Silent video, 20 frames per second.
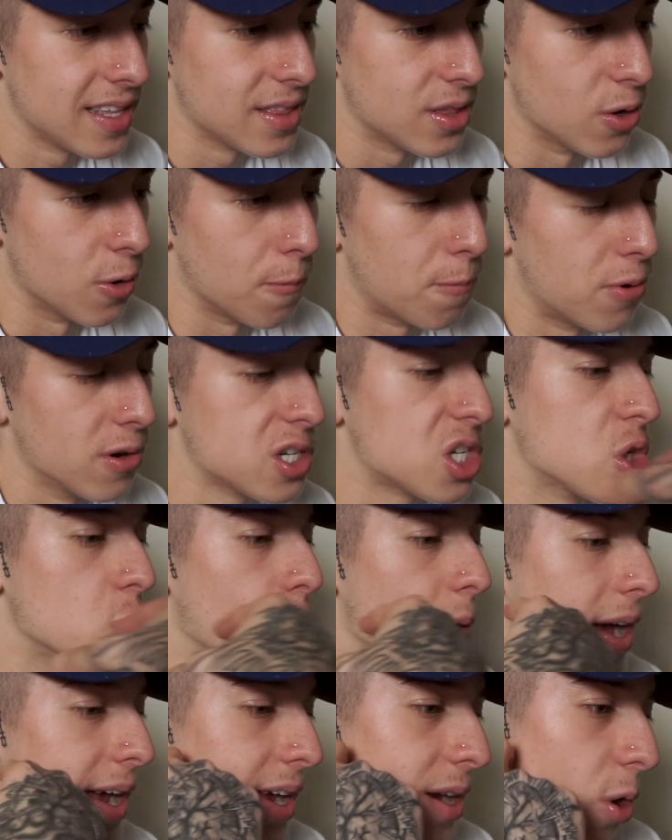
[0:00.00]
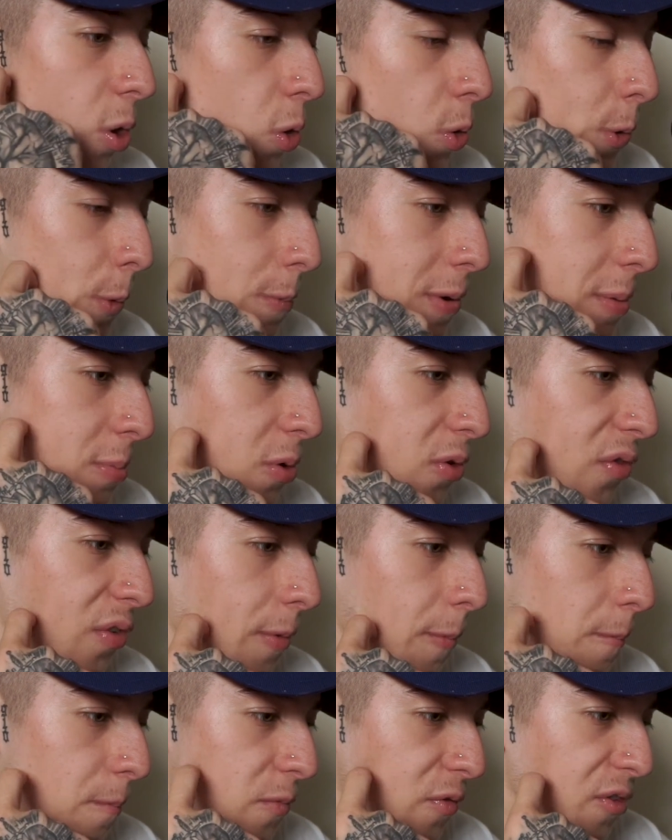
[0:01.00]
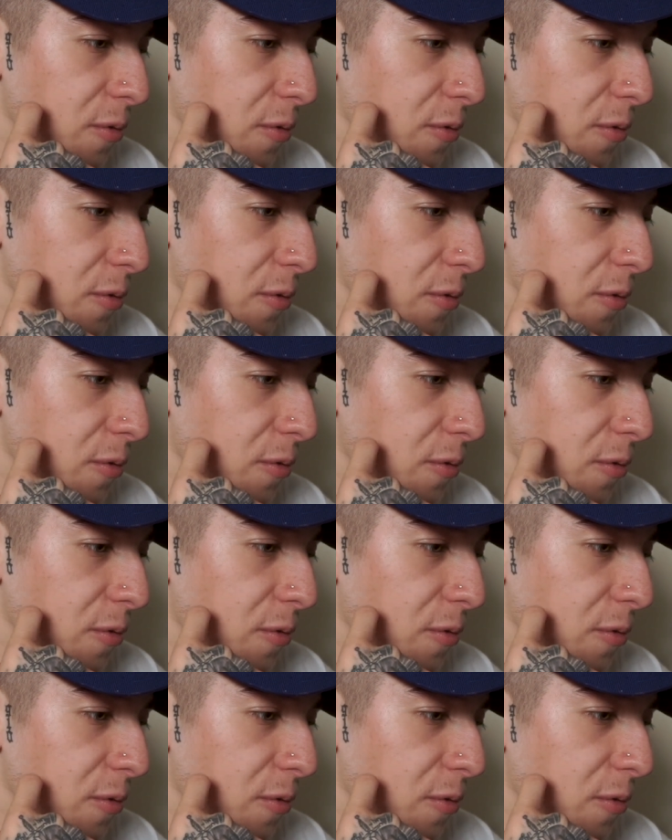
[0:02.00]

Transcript: they'll push away older people from